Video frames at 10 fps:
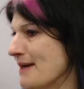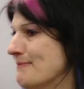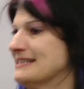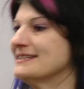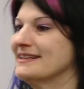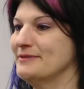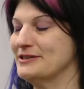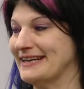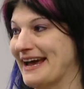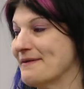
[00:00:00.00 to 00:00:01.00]
based on them
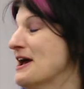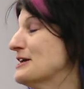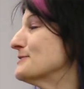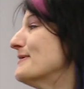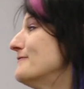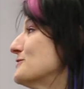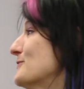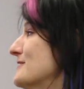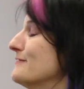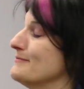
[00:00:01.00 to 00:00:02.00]
using it. So buffer is
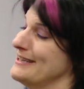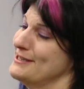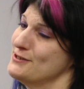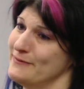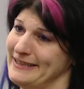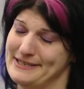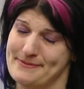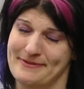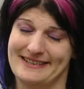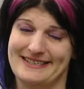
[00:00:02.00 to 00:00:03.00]
wonderful because it's a really
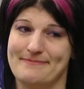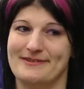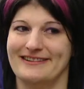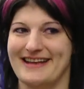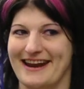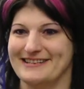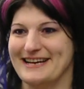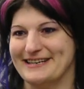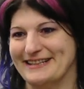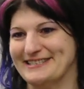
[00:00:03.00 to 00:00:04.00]
simple example. Not all
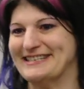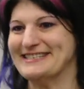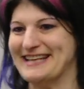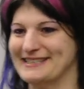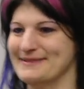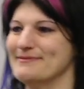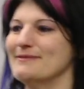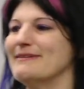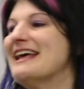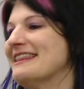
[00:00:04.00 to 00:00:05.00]
technology is that
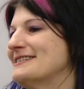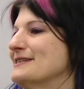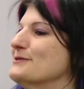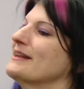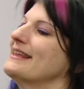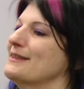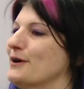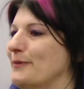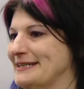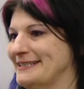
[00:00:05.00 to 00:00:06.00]
simple, but this is sort of like the
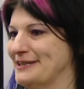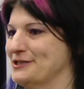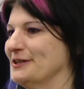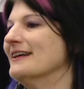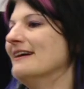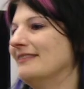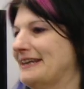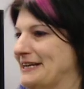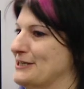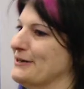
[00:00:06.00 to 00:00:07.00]
quintessential
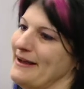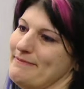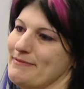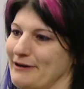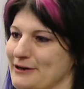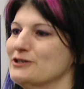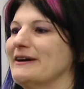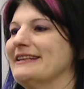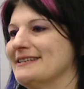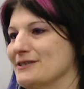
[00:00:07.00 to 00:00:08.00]
lean startup approach,
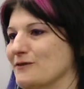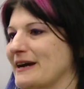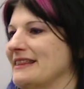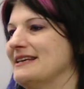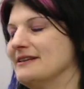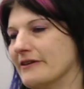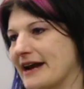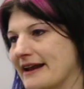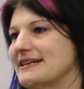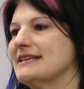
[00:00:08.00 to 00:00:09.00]
right? This is great. You're
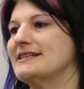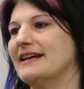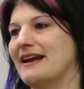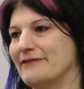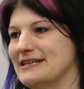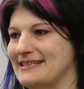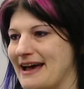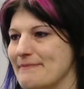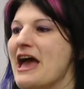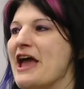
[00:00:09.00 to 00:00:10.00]
kind of testing at every
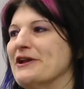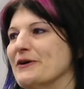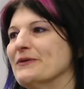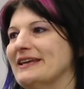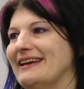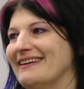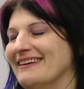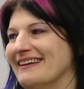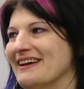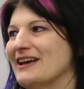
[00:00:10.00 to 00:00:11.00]
step, and you're only
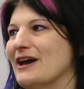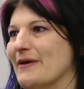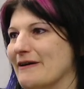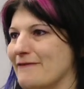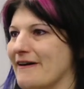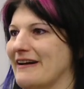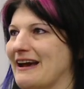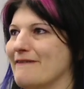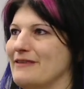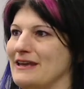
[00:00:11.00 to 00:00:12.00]
going far
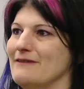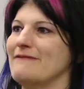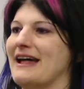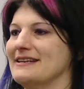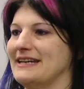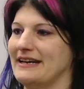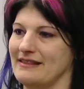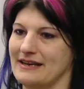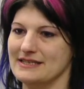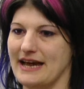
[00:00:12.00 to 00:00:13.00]
enough that you've
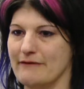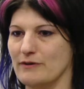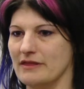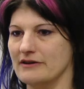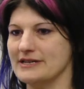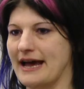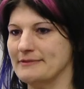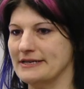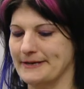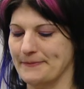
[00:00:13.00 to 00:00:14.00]
validated that it's kind of worth your time
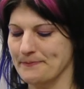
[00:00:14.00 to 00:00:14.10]
to do.